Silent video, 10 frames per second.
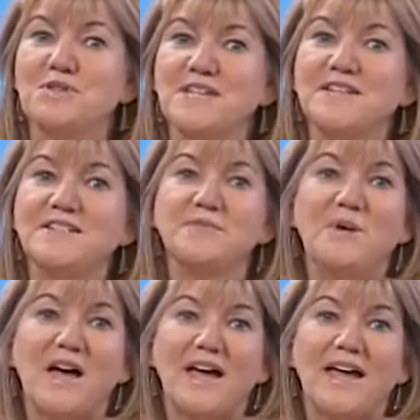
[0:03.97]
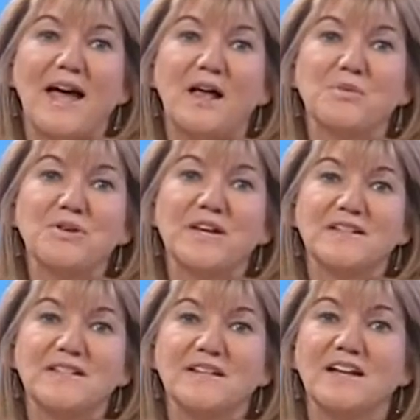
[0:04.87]
presented by Albert
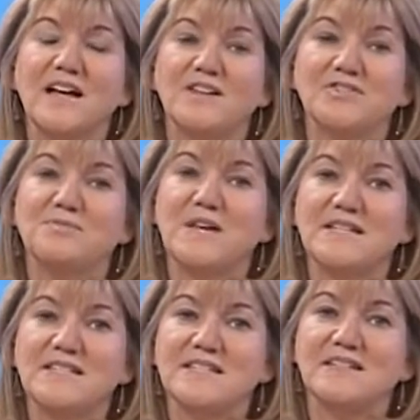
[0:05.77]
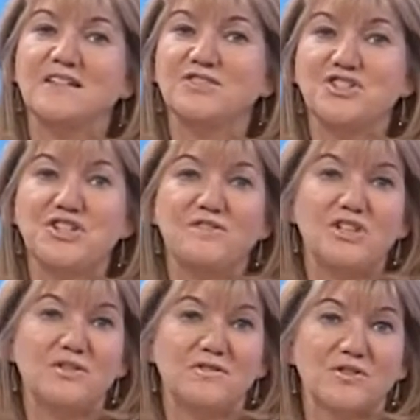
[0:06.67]
Einstein College of Medicine of
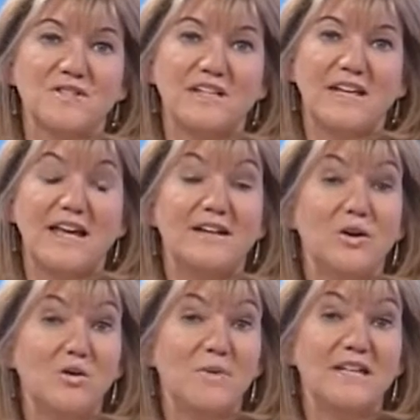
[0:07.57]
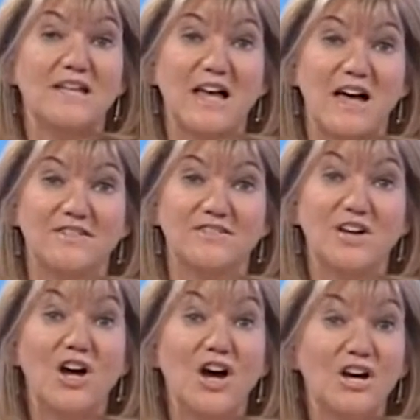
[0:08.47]
Yeshiva University at OMed Live.
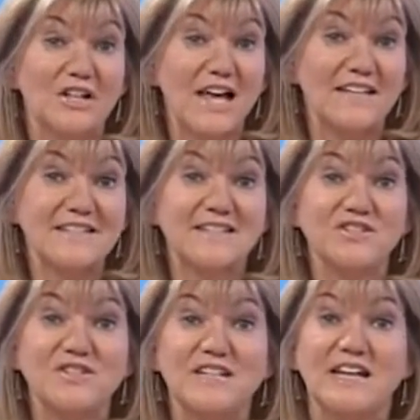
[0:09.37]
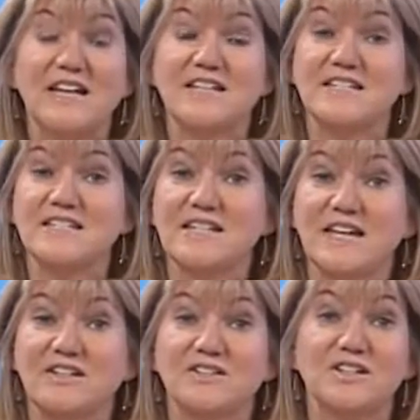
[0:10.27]
Our last session today is
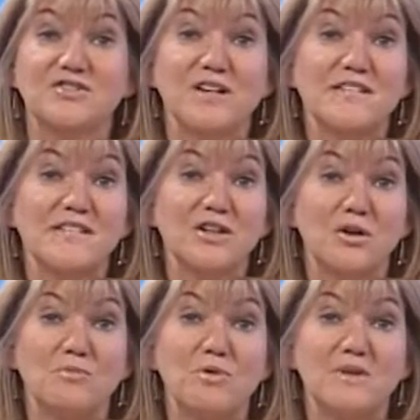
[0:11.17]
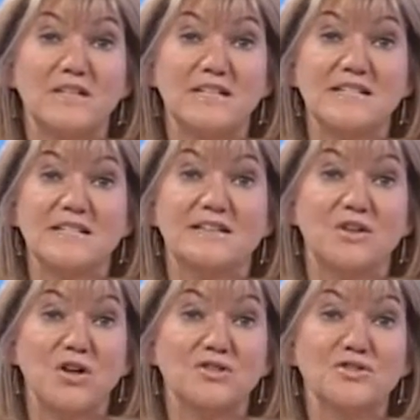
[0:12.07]
entitled Addressing Comorbidities and
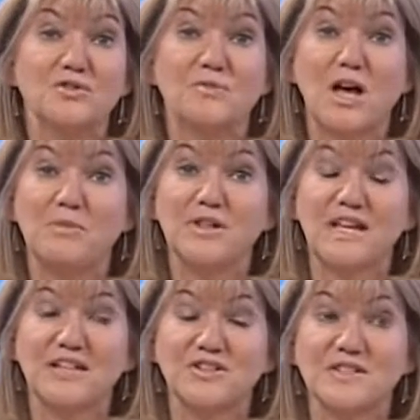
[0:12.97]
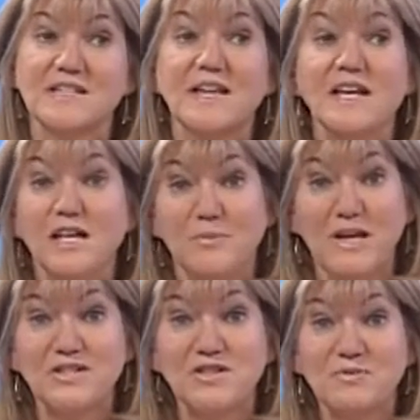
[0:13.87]
Long-Term Complications in
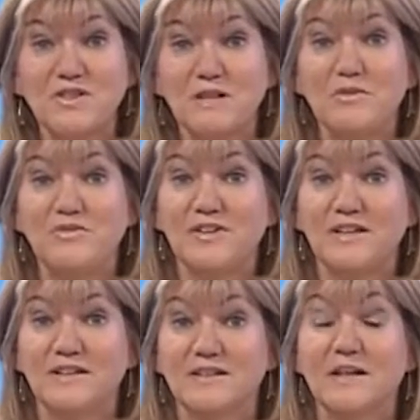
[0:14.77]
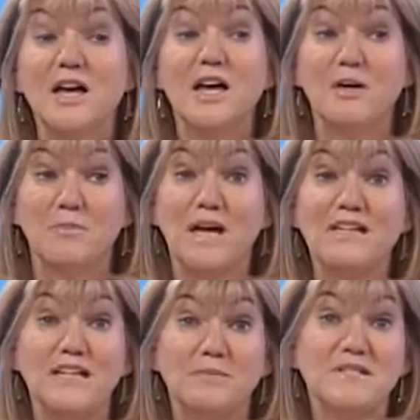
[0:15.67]
Patients with Hemophilia.
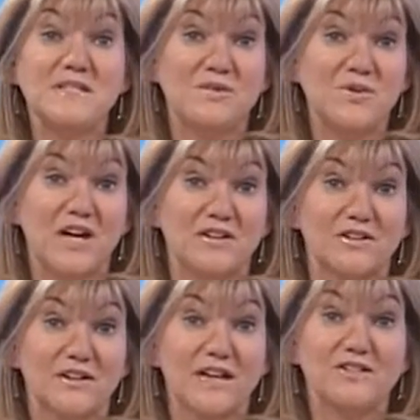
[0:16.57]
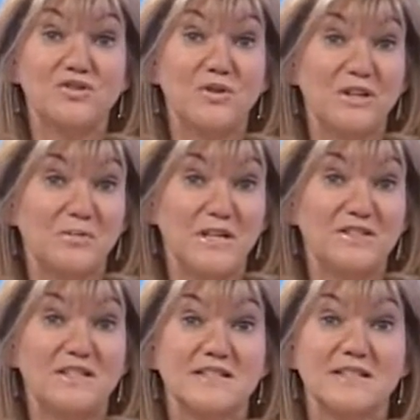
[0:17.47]
My name is Sue Cutter, and joining
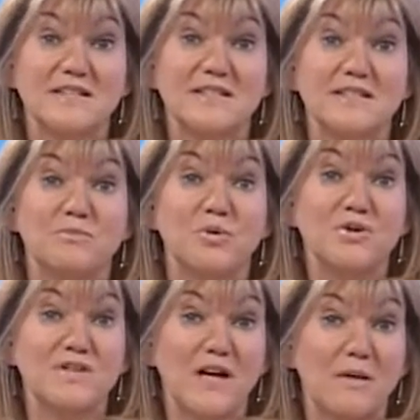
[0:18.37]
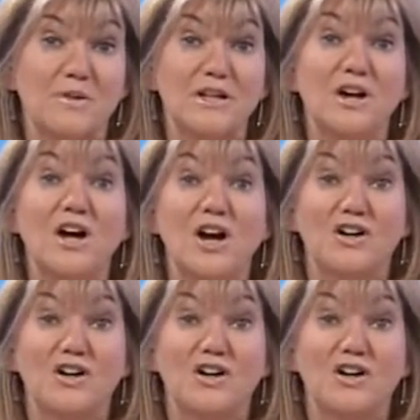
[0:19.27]
me to discuss this important topic